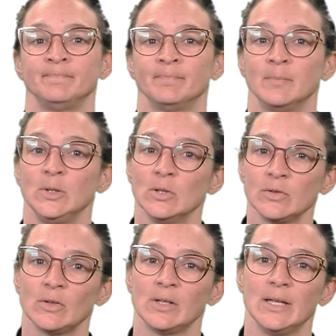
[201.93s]

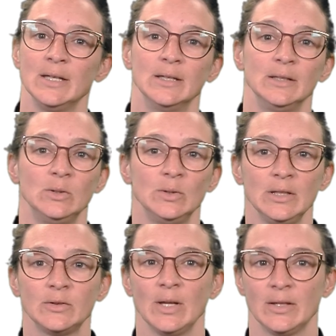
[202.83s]
Usually, you
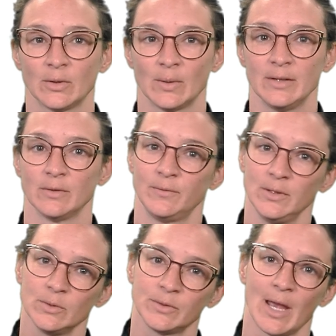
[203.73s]
need to iterate a
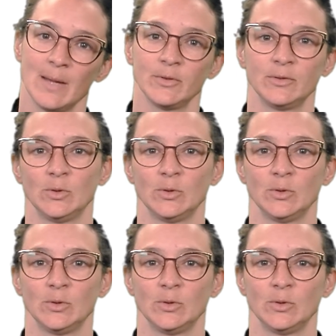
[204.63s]
few times